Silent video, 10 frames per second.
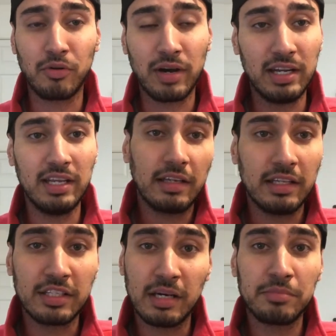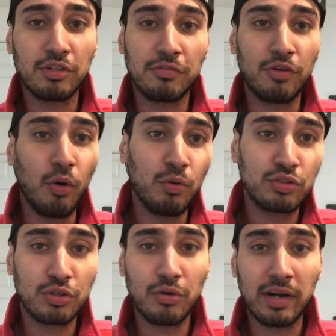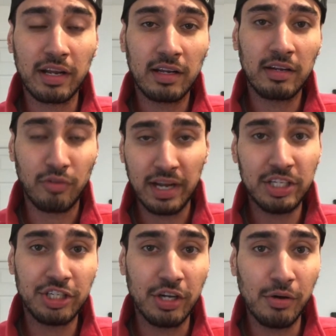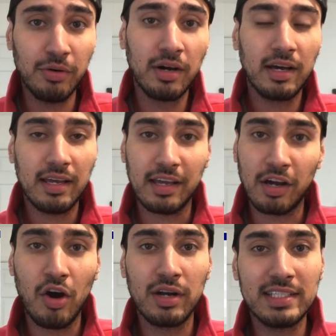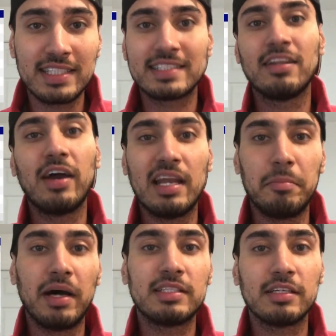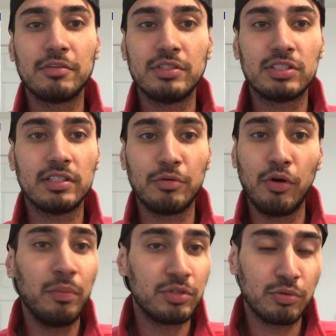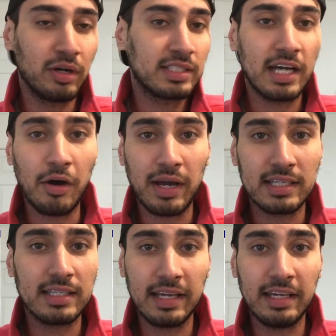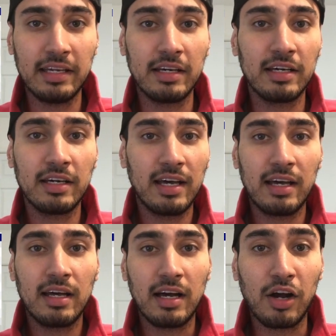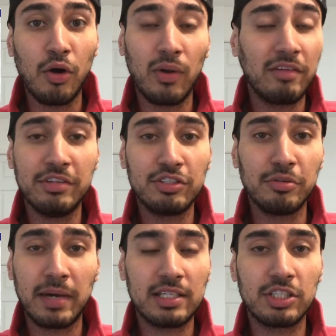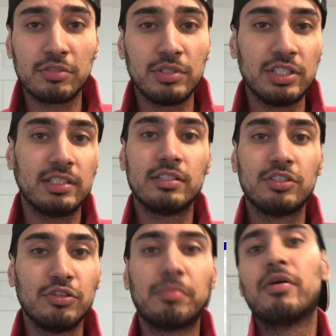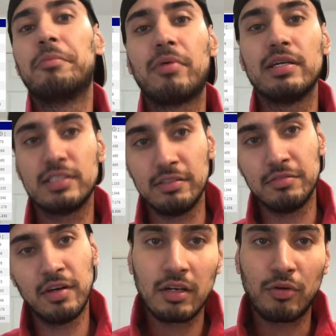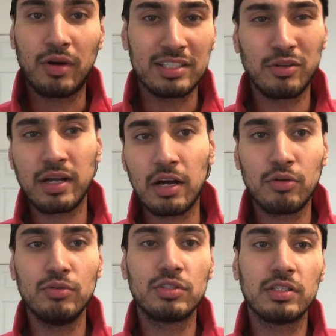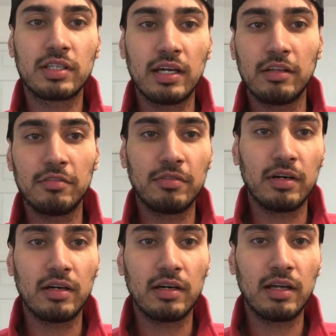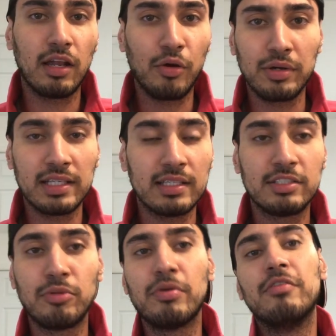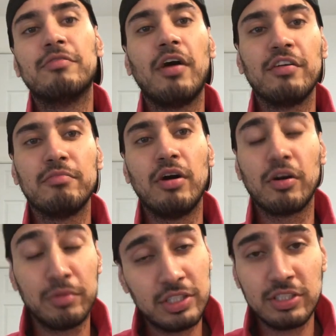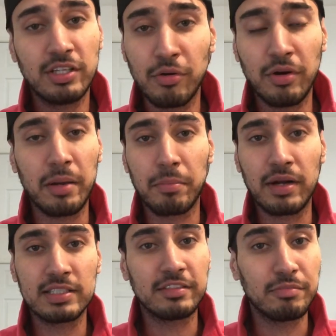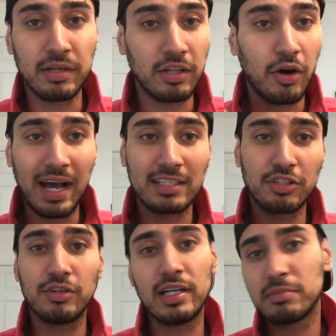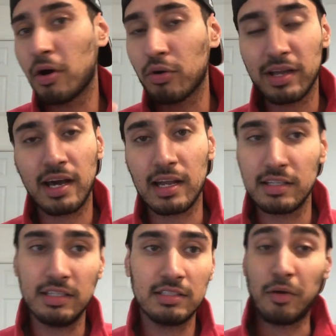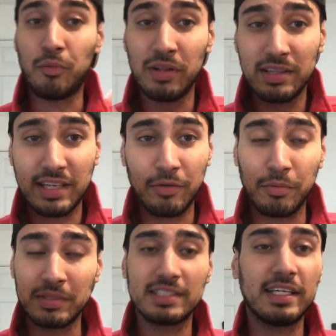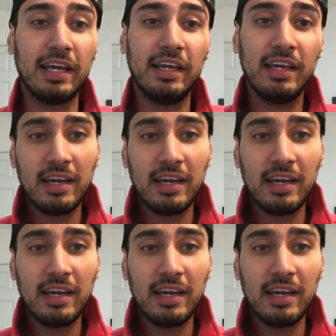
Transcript: already. In terms of goal scoring ratio, Icardi's is slightly better, which it almost works out as a goal every 2 matches, which is super impressive, whereas Lukaku's is kind of lower than the 0.5 mark, which is still quite impressive, but not as good as Mauro Icardi's. Now, one thing we must say,